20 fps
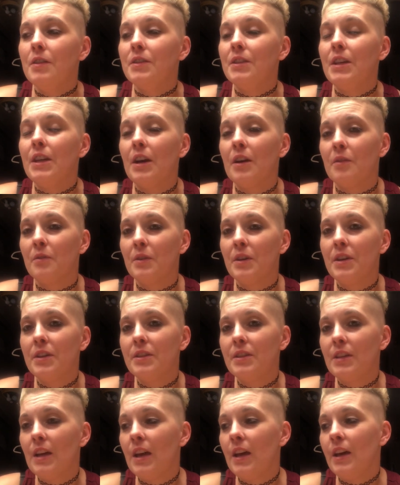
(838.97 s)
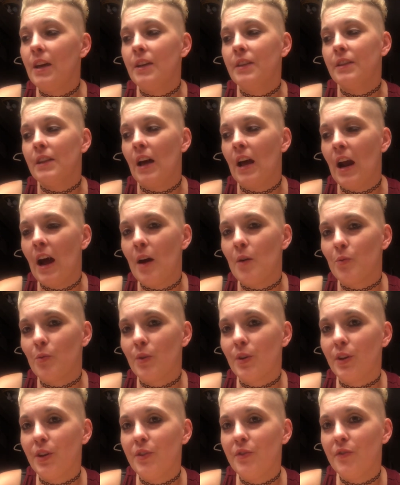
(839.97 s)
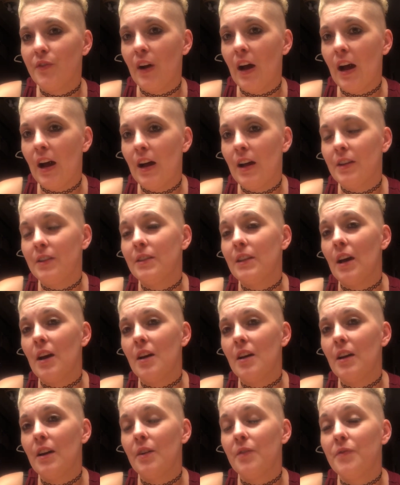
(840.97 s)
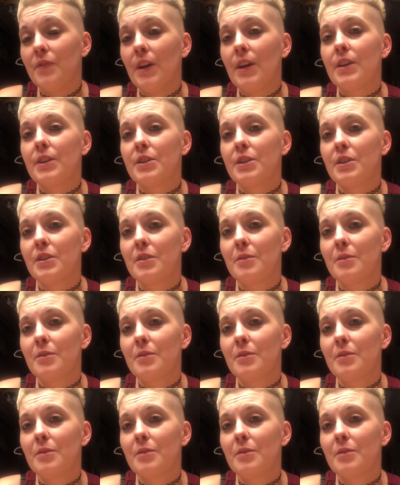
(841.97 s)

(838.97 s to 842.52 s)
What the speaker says: The only thing that I really find that affects your